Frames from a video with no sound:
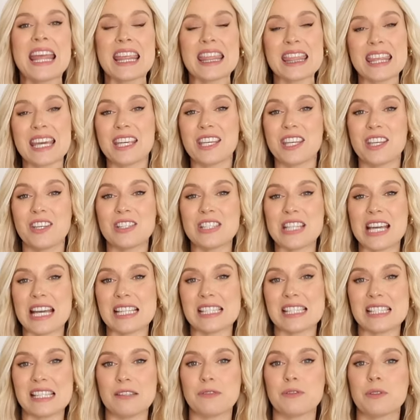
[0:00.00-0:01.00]
Thank you to
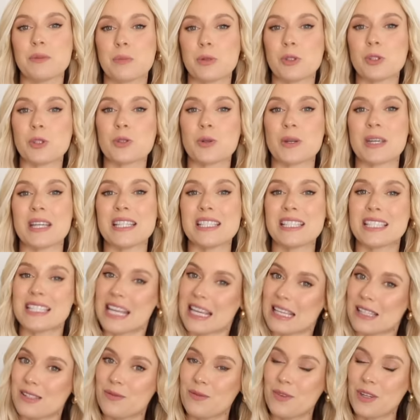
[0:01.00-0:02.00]
S.Deer for sponsoring
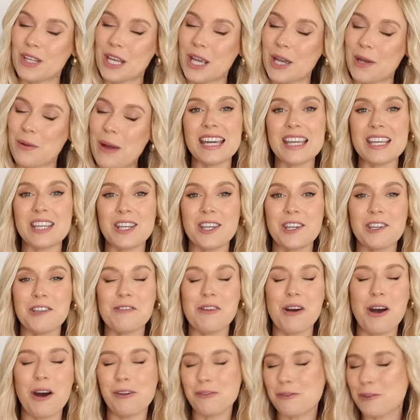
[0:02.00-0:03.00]
today's video. Thank
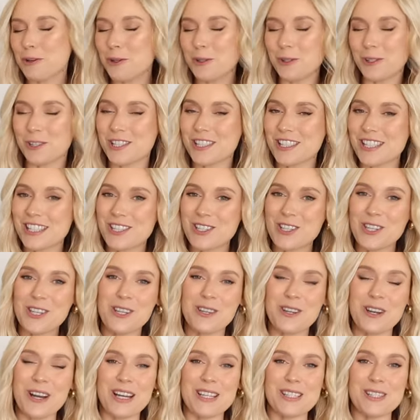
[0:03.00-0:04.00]
you, of course, to
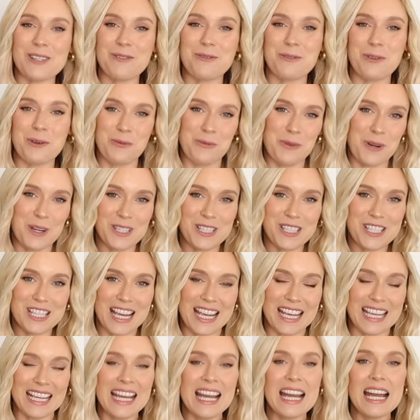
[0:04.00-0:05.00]
you guys for
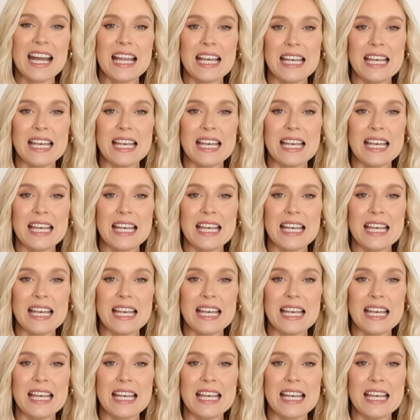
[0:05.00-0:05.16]
watching.